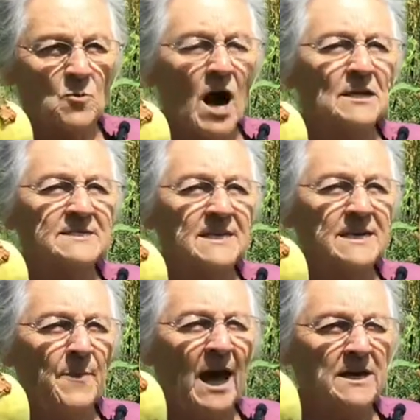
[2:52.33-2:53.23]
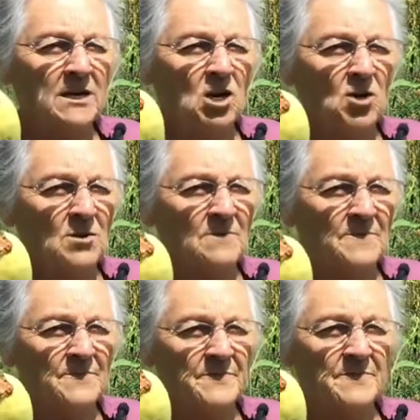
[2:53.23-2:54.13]
Roxy, get back here.
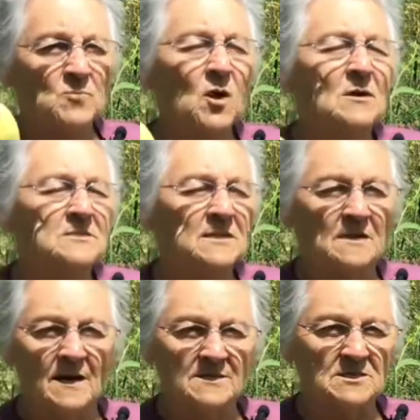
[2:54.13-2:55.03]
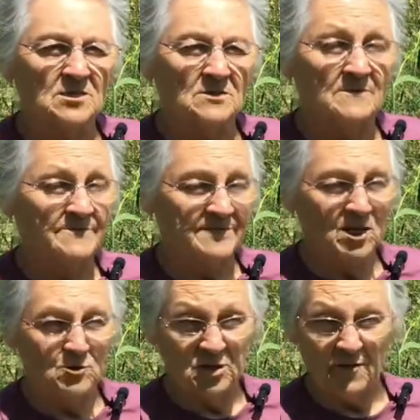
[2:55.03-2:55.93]
Roxy likes to
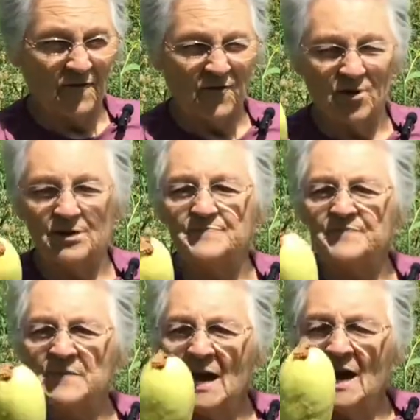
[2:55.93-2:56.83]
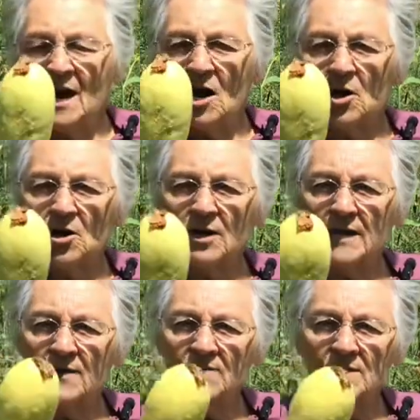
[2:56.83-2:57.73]
go to the front. Uh,
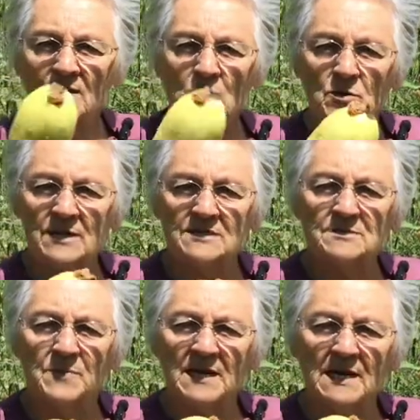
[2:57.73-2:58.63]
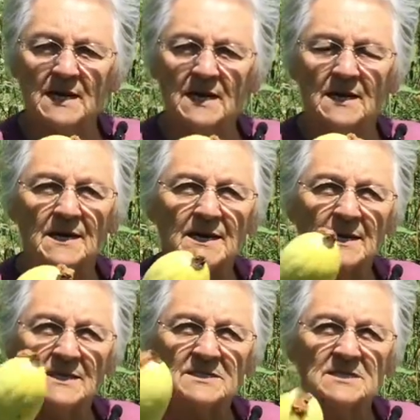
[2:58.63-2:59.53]
even though it's big,
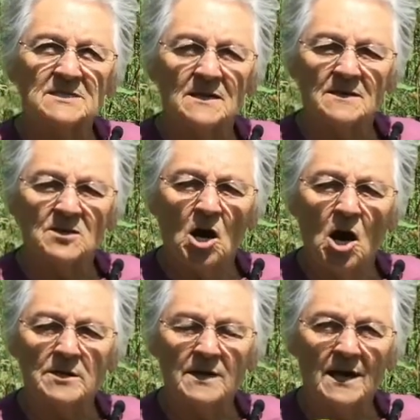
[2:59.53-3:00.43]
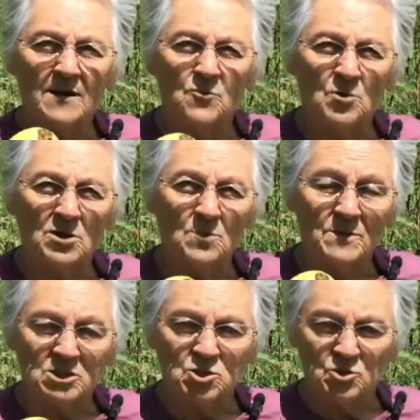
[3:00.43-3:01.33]
it's not a real
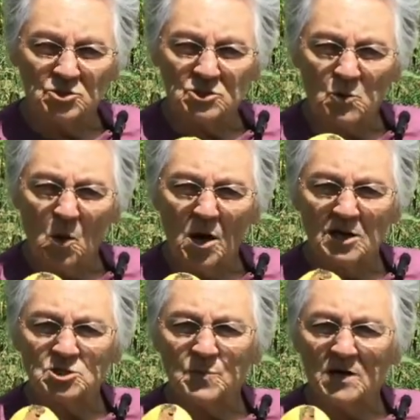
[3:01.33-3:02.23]
mature squash